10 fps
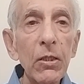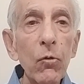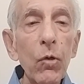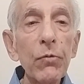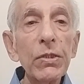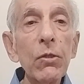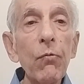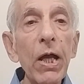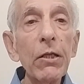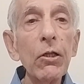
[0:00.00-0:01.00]
what was the
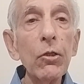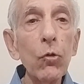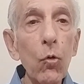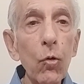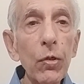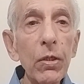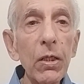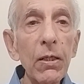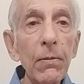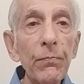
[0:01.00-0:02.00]
viral
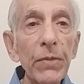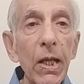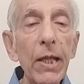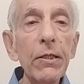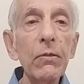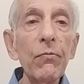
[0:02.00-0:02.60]
load, and